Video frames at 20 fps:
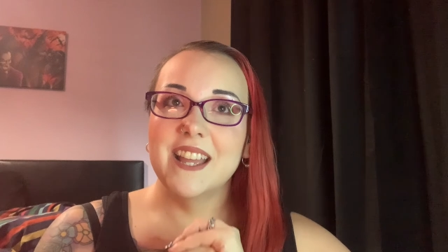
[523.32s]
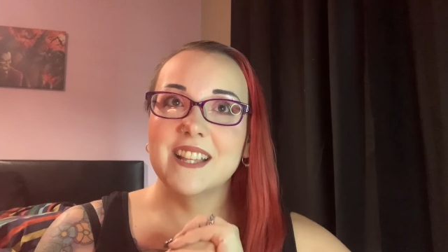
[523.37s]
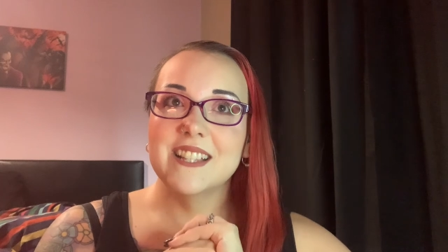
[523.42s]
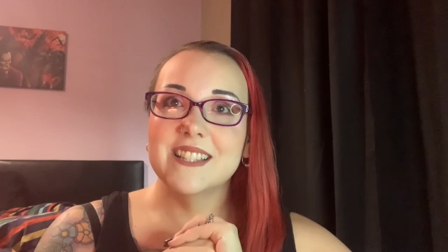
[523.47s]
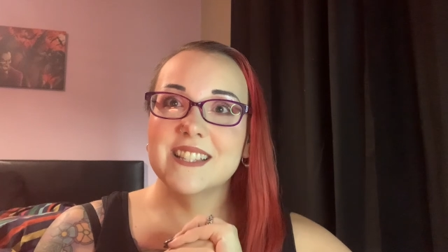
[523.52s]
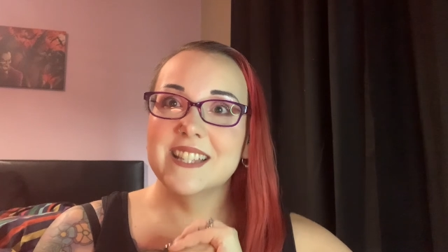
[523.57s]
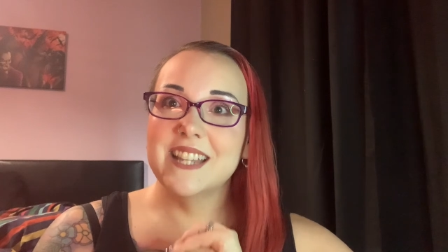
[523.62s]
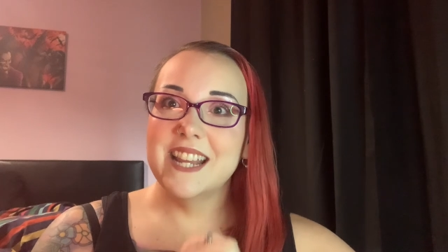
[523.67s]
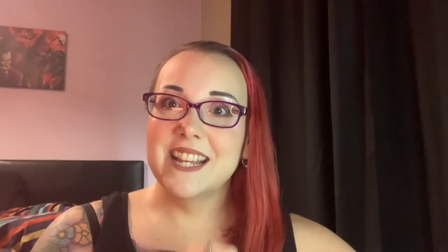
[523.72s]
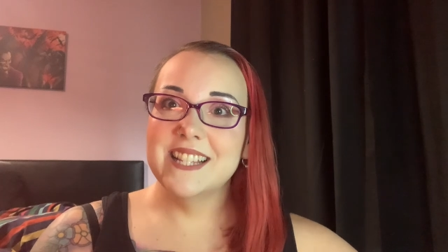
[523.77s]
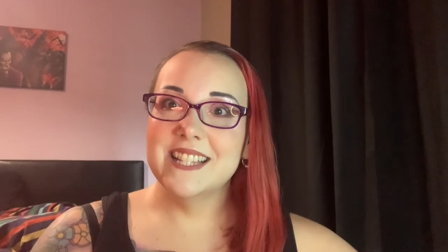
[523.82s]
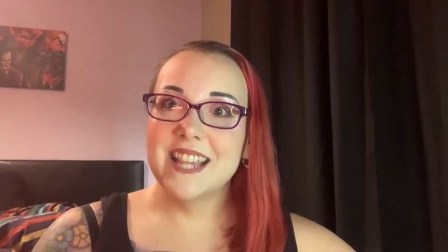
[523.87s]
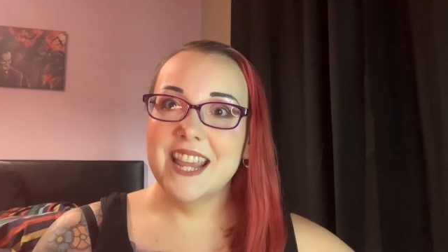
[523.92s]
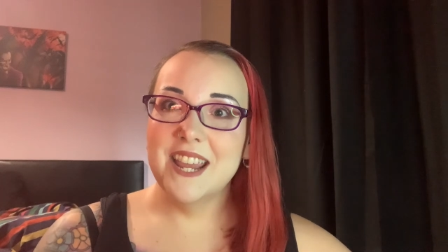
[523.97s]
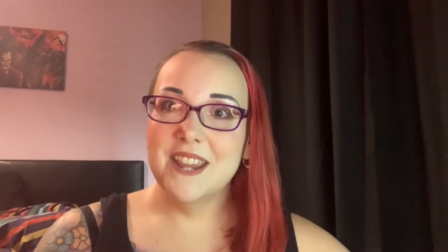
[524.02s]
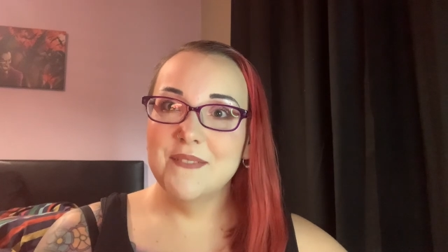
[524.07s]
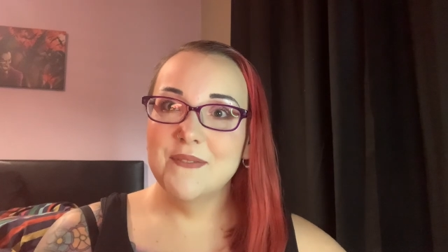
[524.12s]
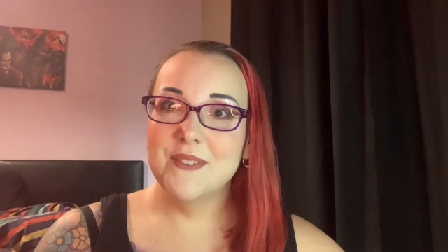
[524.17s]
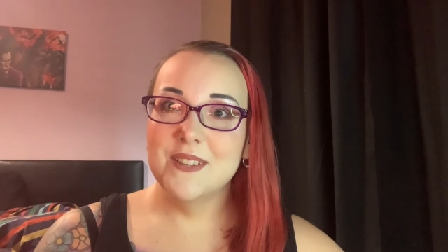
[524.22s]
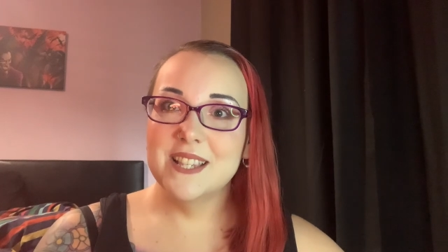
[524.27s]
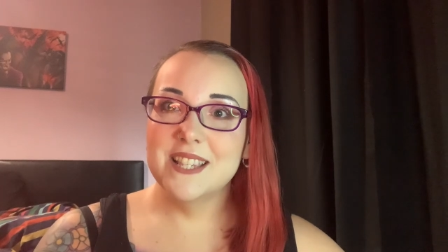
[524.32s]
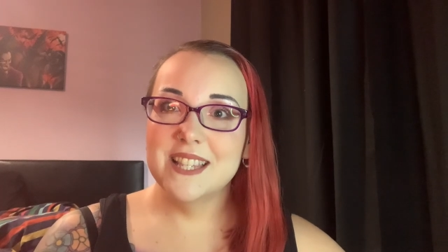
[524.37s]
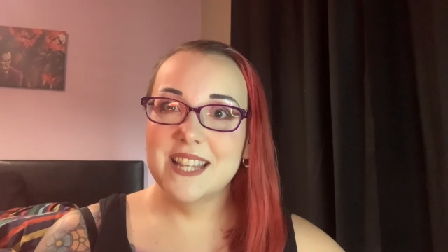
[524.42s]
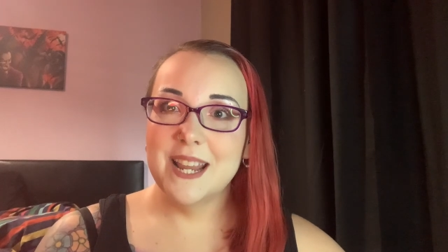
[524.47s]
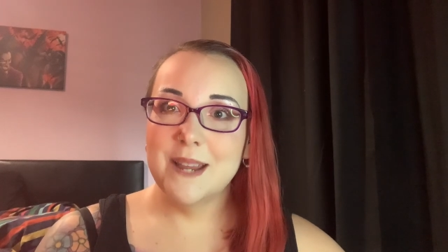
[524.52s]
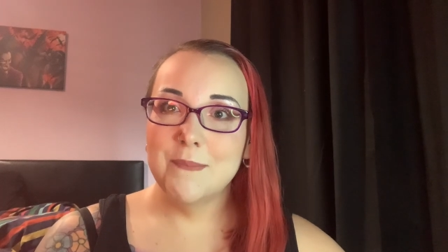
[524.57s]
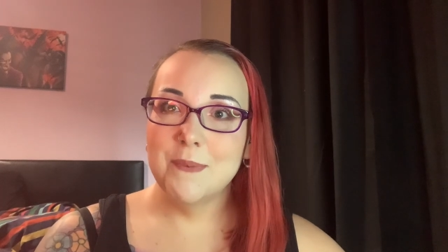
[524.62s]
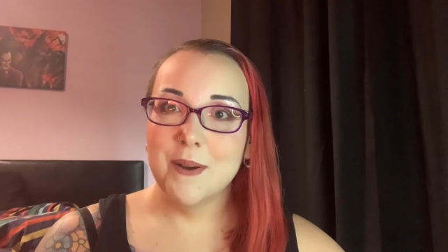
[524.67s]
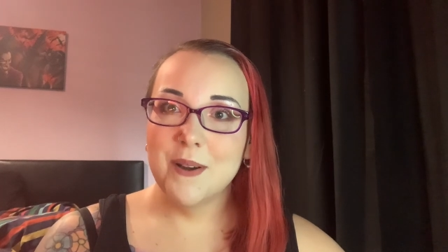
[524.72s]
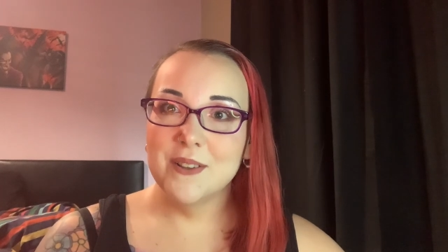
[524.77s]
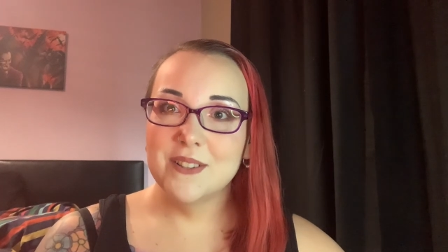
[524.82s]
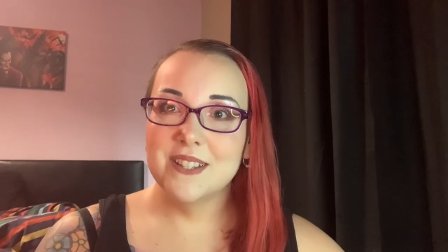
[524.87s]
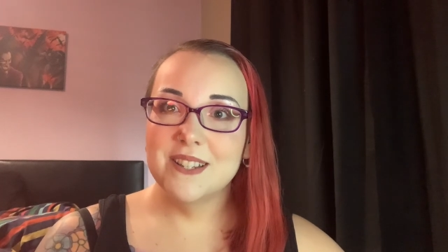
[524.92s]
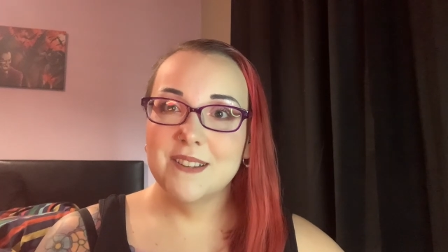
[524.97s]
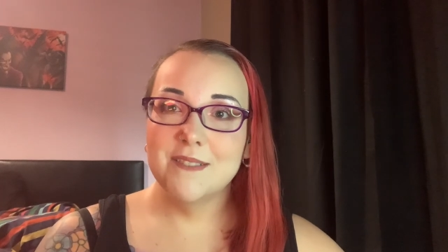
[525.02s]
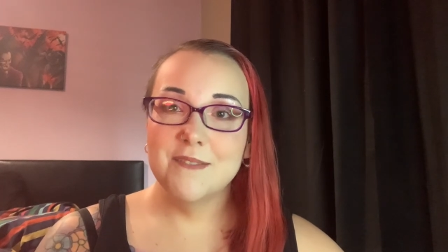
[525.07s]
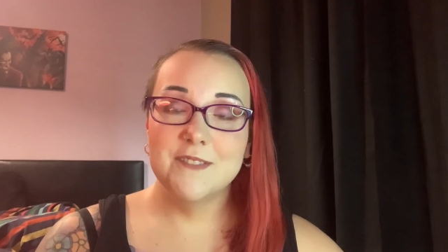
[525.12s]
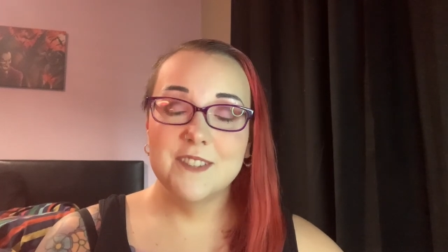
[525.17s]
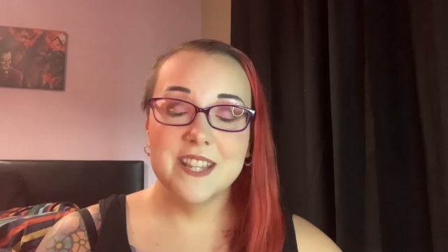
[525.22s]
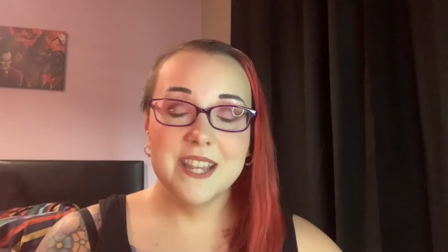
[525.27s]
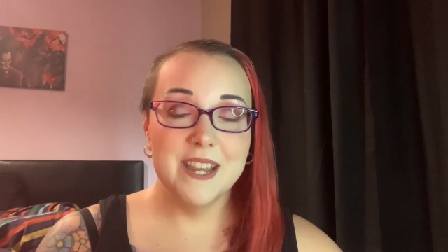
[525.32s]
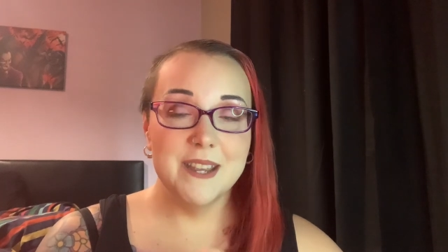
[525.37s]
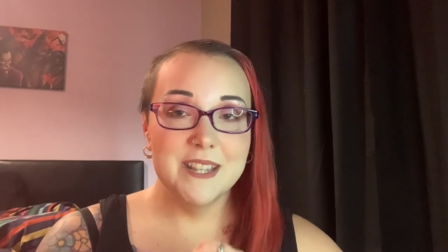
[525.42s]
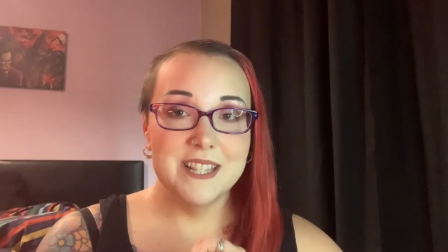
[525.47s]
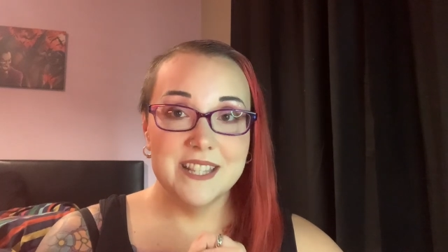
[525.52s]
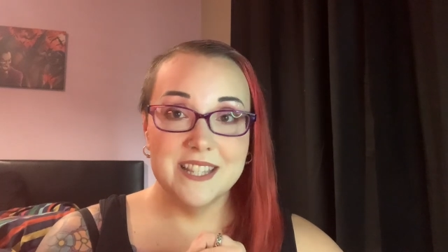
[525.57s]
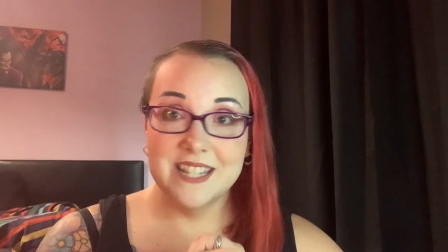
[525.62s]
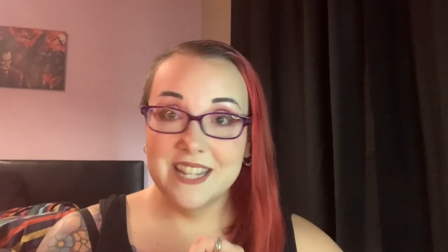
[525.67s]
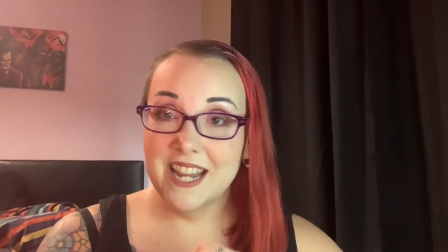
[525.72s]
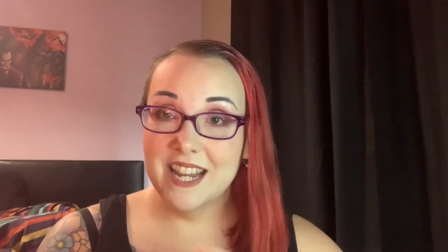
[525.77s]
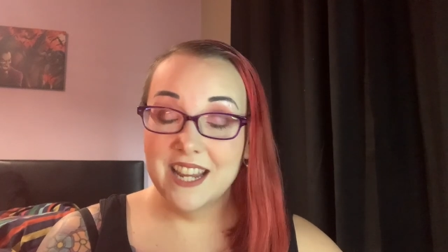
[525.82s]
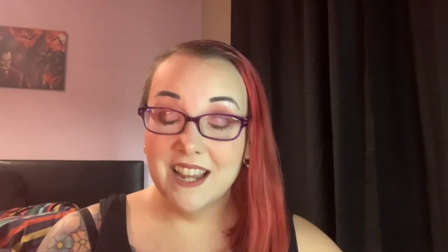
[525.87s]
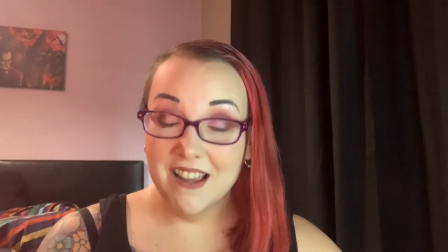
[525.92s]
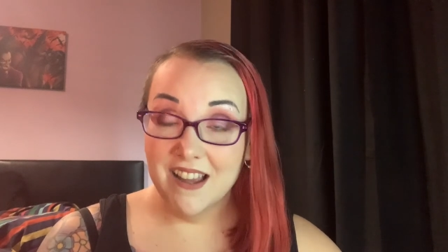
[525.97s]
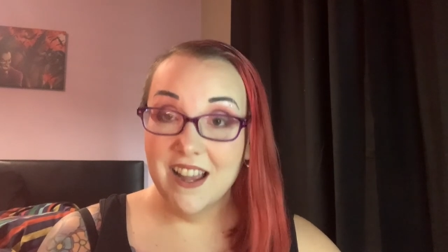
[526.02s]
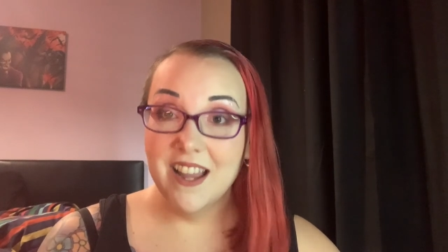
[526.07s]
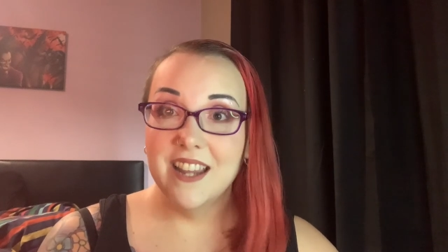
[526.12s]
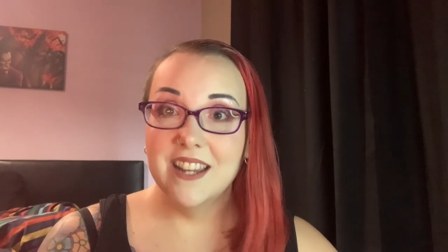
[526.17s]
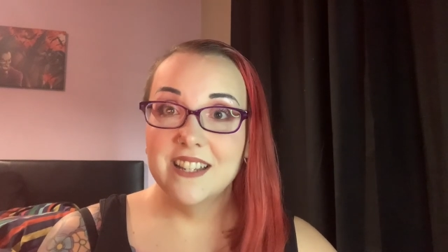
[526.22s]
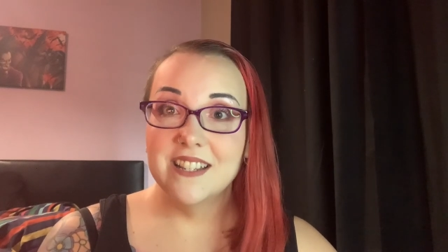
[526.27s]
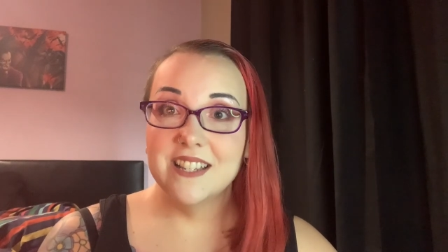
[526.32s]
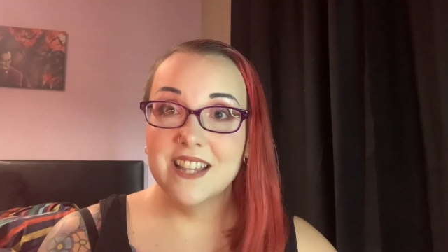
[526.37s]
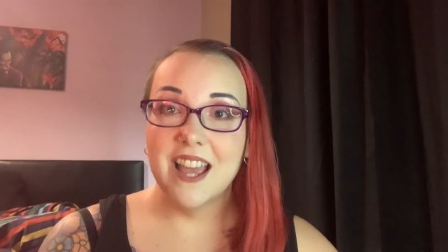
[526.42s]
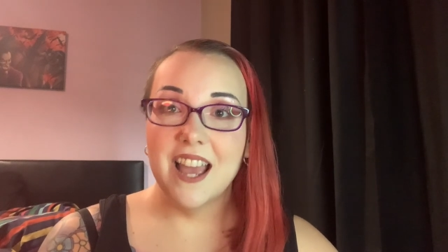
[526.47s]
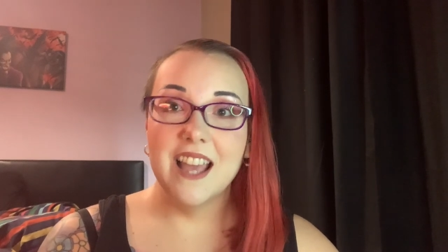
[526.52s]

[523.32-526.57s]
Stay safe, stay positive, stay kind.